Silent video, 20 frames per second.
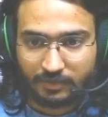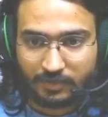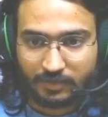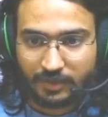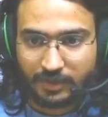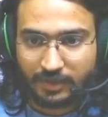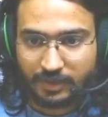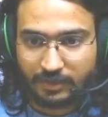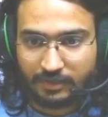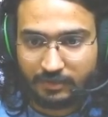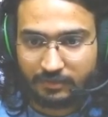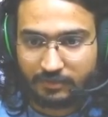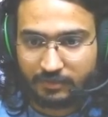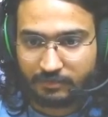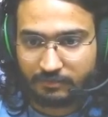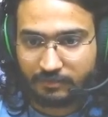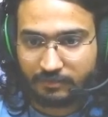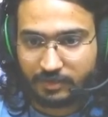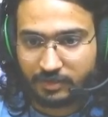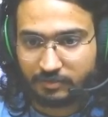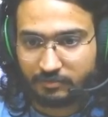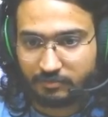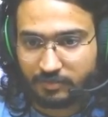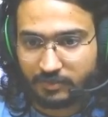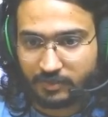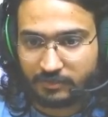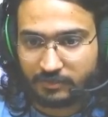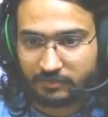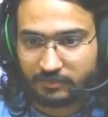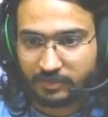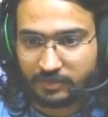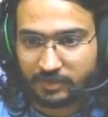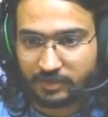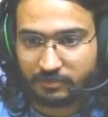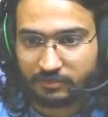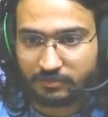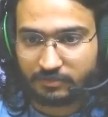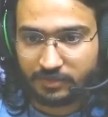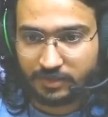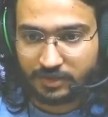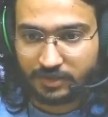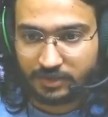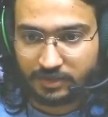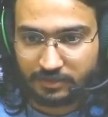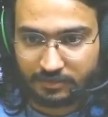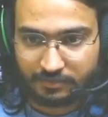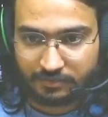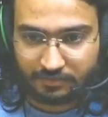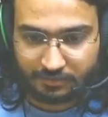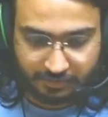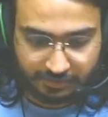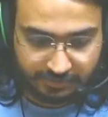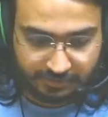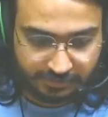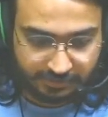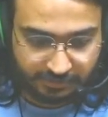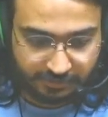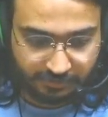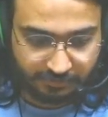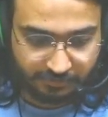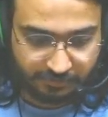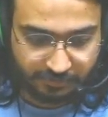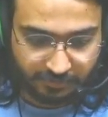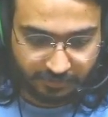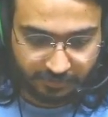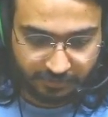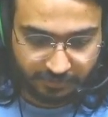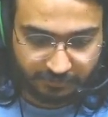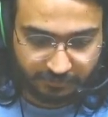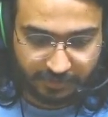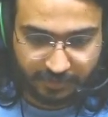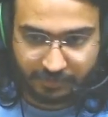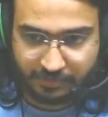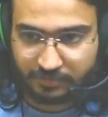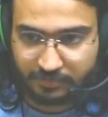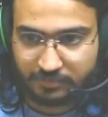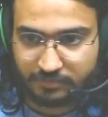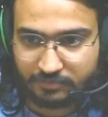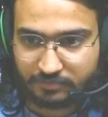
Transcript: and here we can pass the encoding. Let's just use UTF-8.